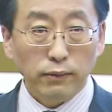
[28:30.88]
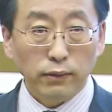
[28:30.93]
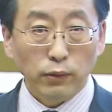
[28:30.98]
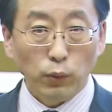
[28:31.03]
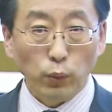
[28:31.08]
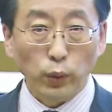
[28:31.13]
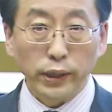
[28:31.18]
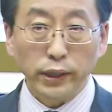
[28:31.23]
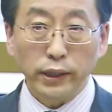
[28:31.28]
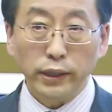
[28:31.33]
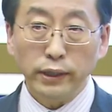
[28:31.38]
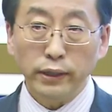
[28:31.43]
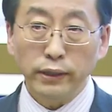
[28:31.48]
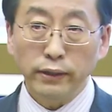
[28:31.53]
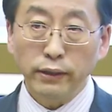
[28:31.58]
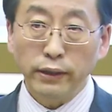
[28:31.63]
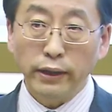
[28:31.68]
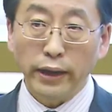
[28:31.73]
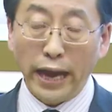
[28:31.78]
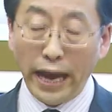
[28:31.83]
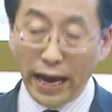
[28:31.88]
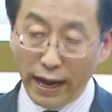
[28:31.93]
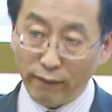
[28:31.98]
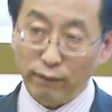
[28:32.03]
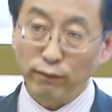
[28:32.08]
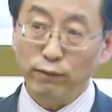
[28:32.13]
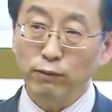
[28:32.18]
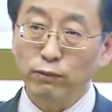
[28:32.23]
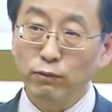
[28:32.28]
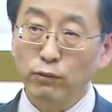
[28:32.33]
we have
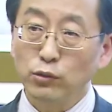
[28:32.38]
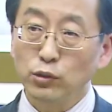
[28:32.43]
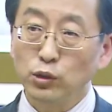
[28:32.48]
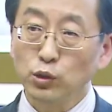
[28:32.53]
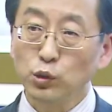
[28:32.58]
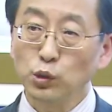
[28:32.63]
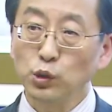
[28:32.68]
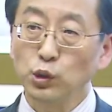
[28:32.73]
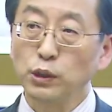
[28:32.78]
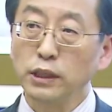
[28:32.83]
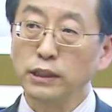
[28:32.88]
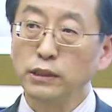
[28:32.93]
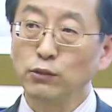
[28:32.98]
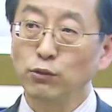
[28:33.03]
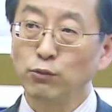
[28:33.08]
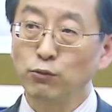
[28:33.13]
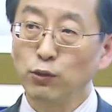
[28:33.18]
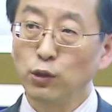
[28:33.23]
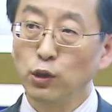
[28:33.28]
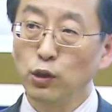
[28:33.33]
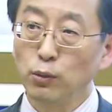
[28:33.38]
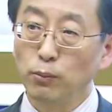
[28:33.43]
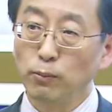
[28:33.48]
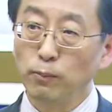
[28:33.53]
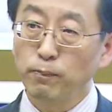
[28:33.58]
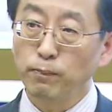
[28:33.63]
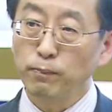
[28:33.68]
to transform